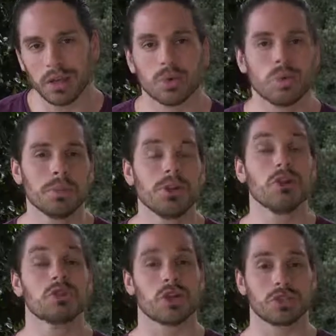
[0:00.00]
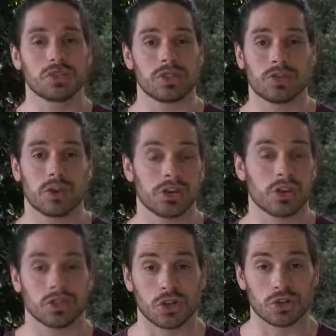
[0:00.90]
The woman who's constantly growing
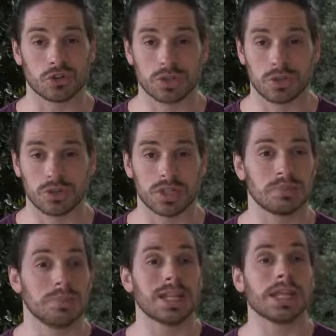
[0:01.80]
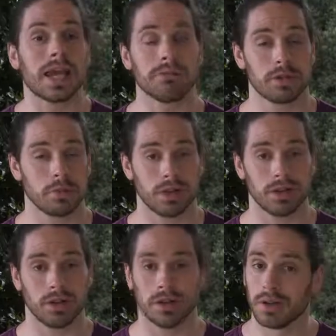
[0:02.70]
her social skills is meeting
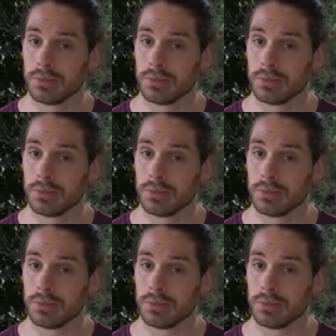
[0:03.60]
everyone,